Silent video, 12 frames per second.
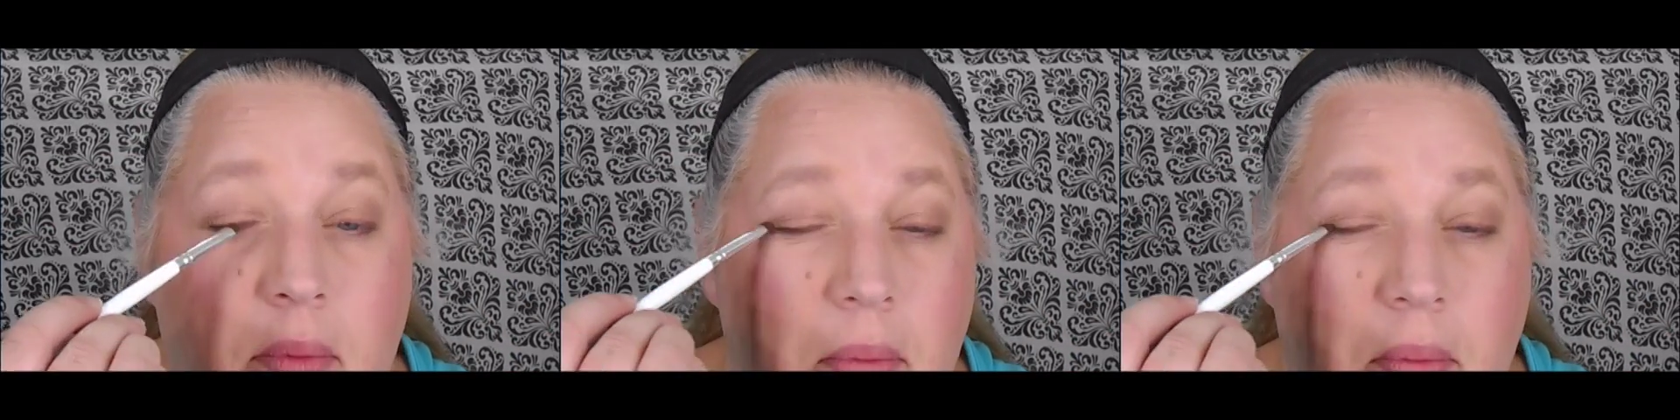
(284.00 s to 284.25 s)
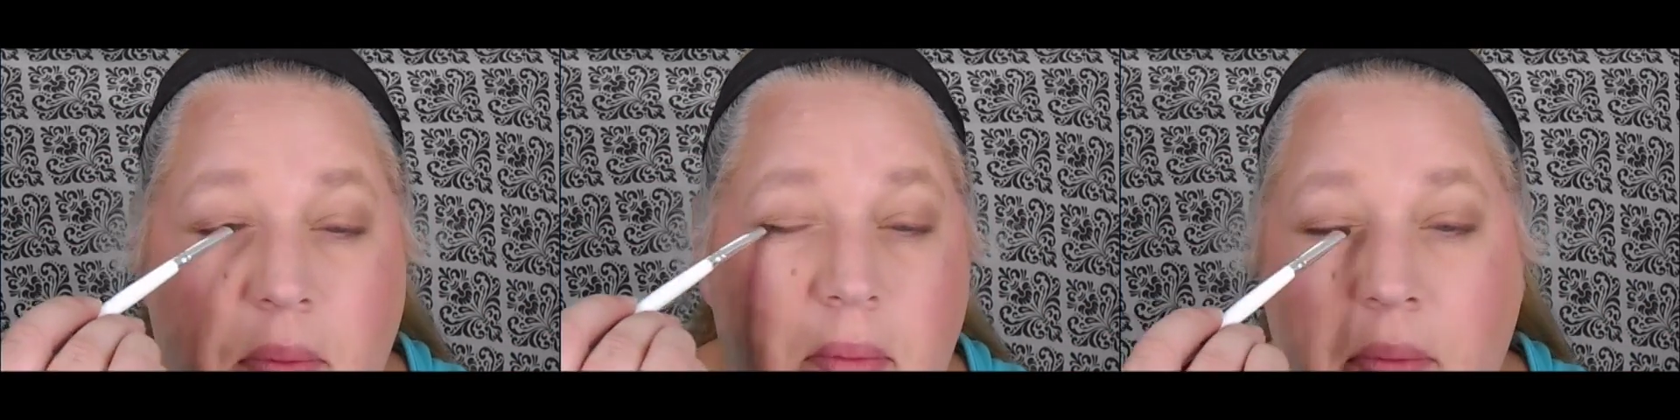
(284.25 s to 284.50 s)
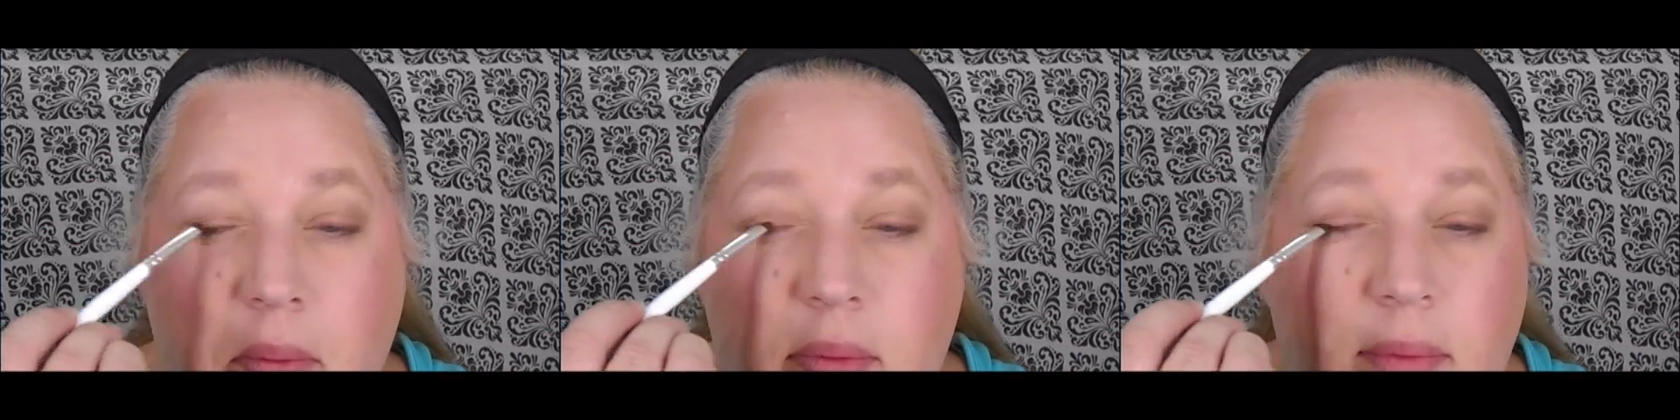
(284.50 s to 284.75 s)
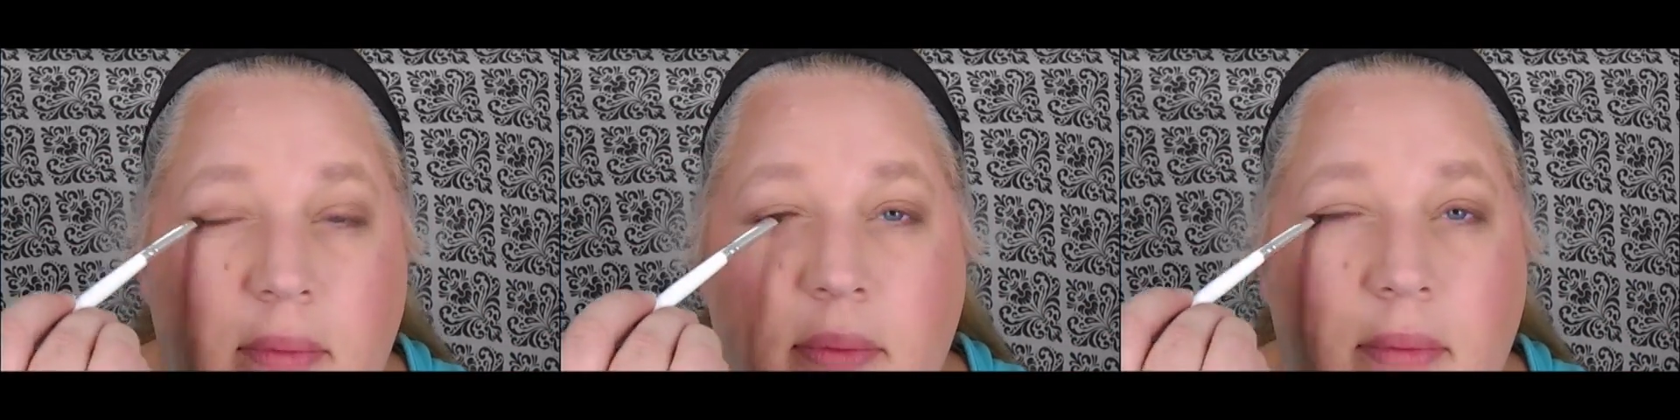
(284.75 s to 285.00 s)
just a
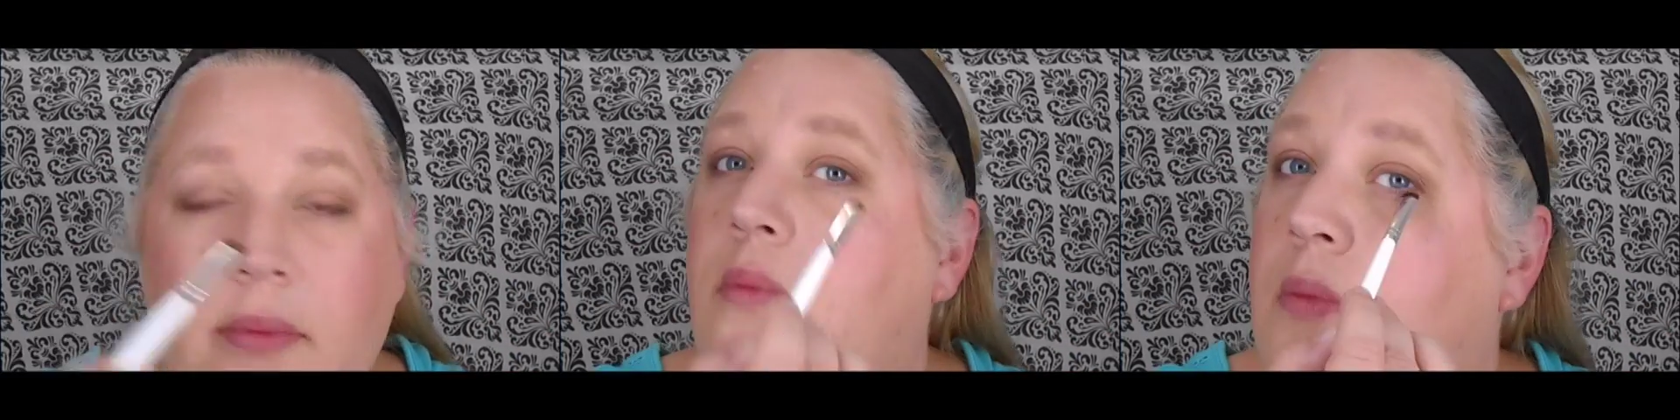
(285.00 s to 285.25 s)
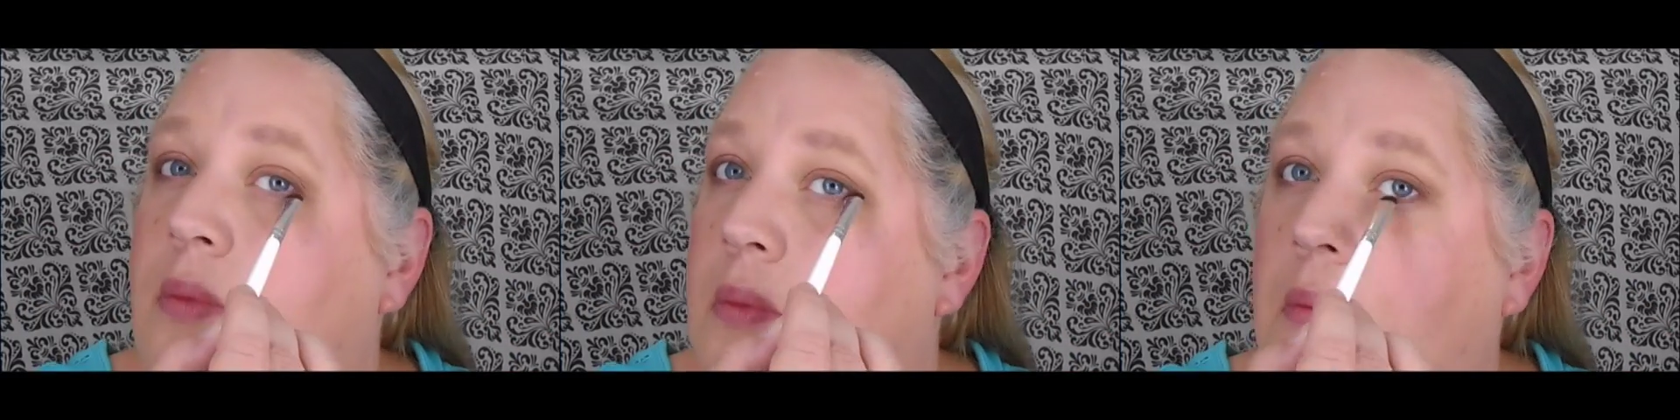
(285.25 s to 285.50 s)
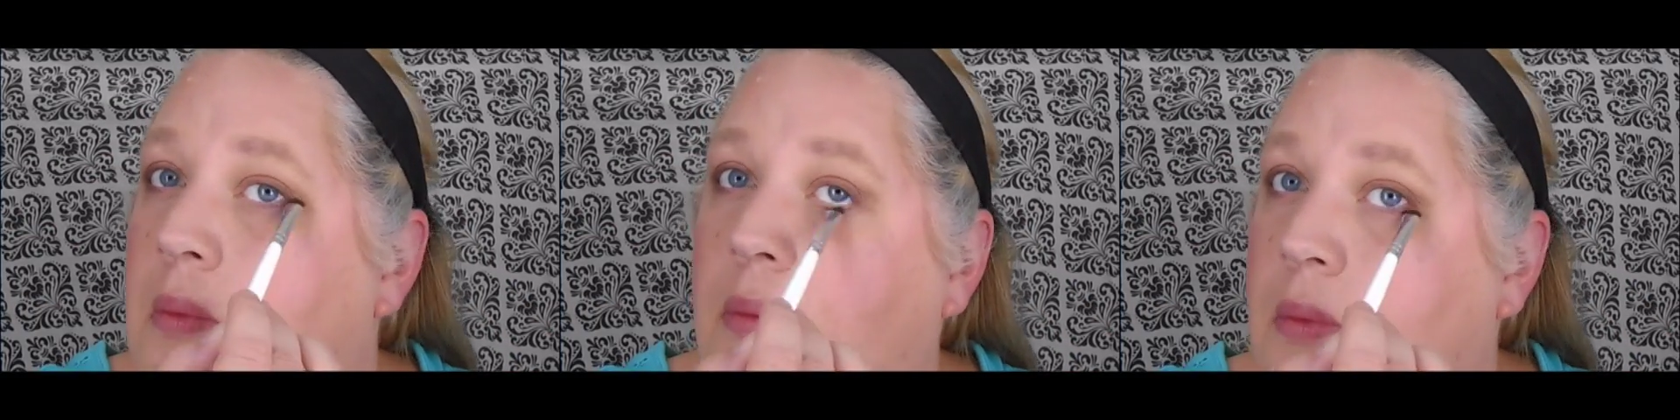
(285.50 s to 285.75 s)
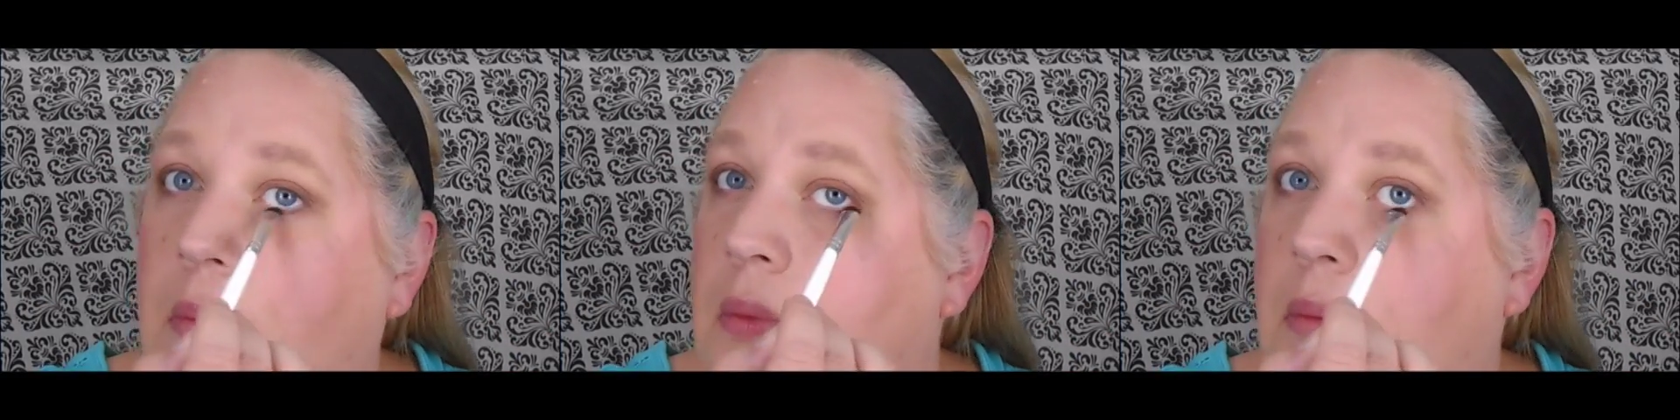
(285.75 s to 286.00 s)
little bit of
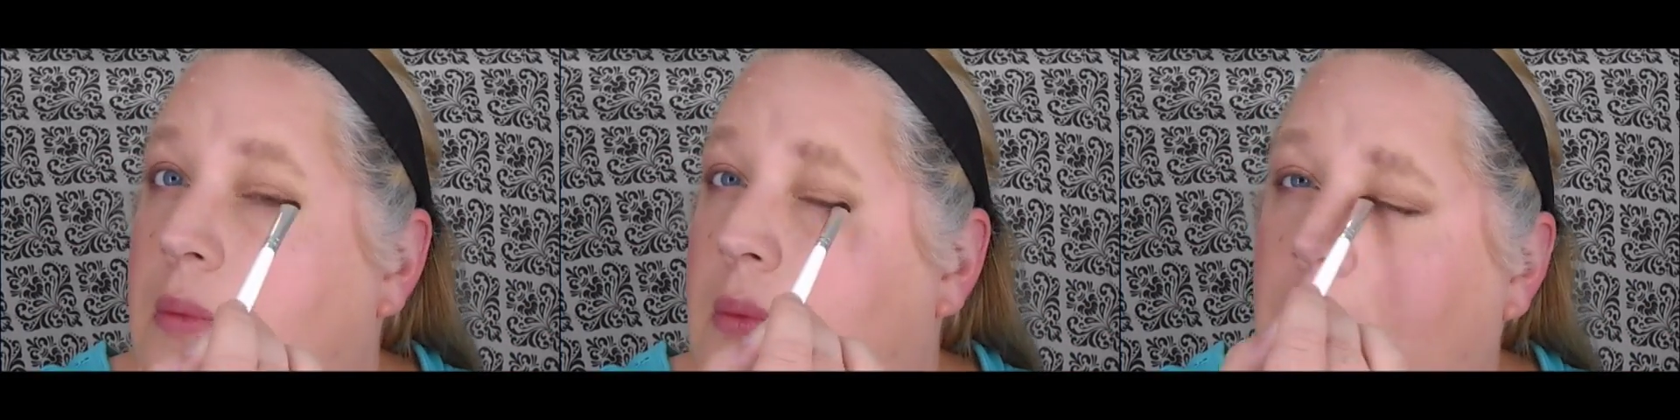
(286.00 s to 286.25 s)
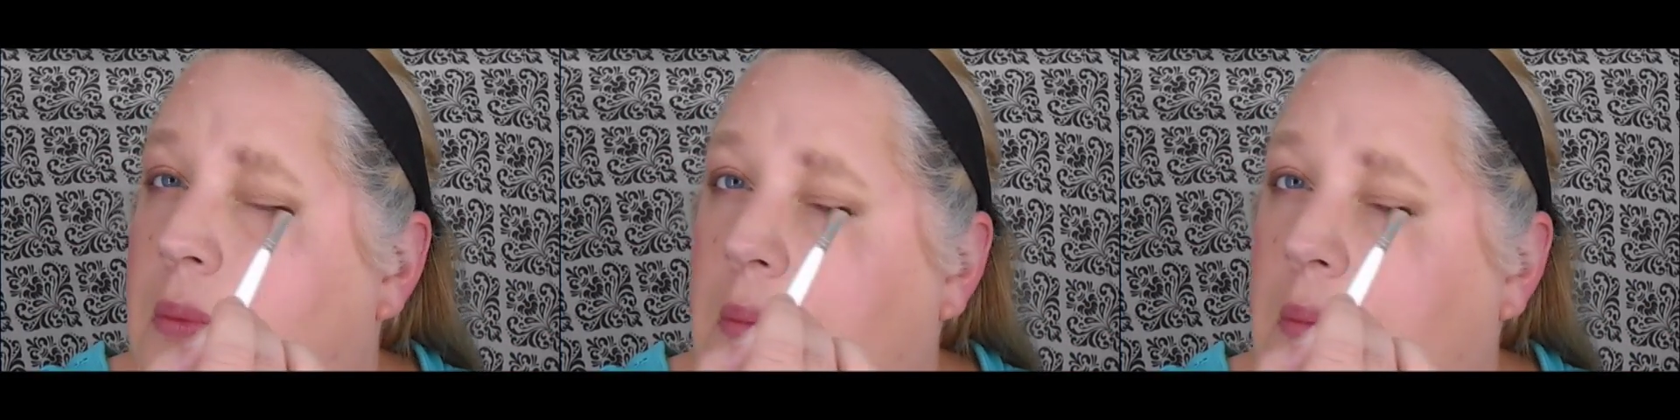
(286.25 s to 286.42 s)
a